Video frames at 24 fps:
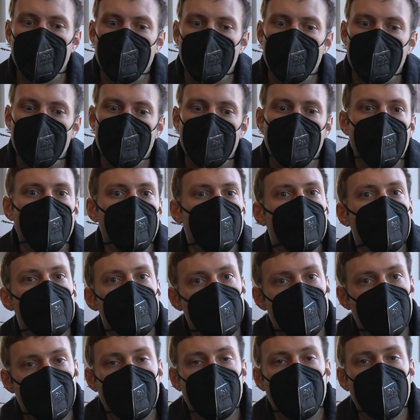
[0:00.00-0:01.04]
But when I
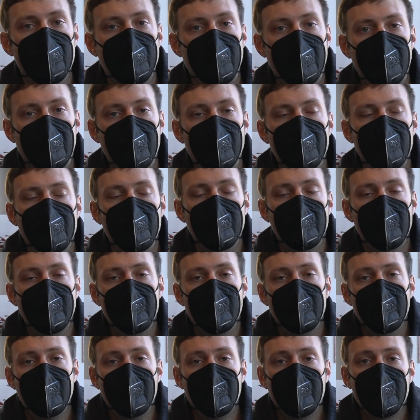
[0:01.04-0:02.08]
first heard about
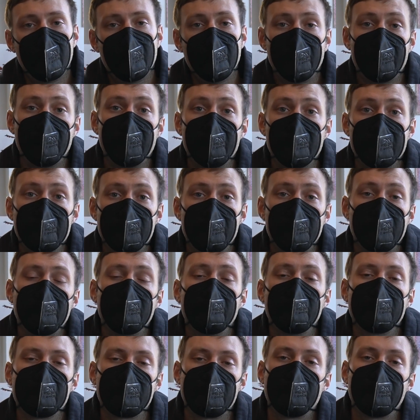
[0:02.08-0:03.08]
the fridge being